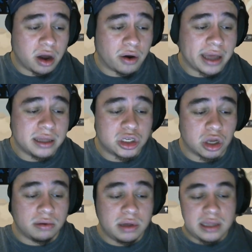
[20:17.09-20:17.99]
All right,
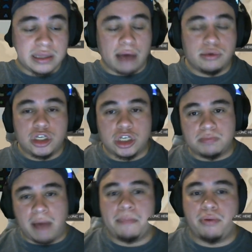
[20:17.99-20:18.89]
so that was just
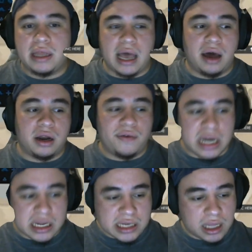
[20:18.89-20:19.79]
my breakdown of
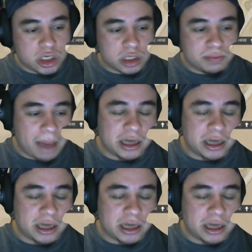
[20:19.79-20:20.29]
an intelligence map.